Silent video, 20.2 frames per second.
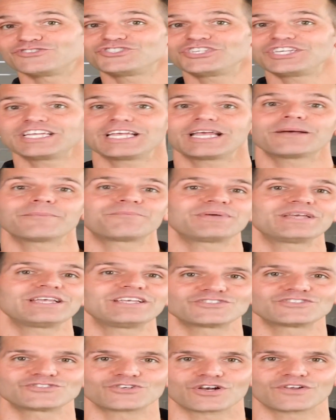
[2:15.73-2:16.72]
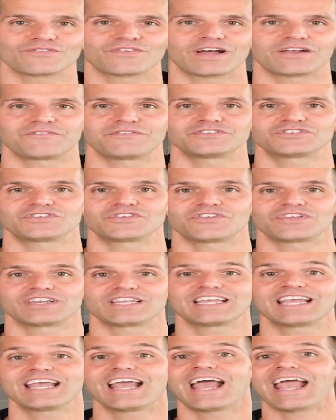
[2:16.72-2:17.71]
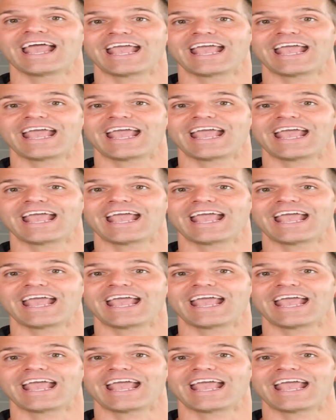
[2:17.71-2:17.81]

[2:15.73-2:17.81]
GMP certified facility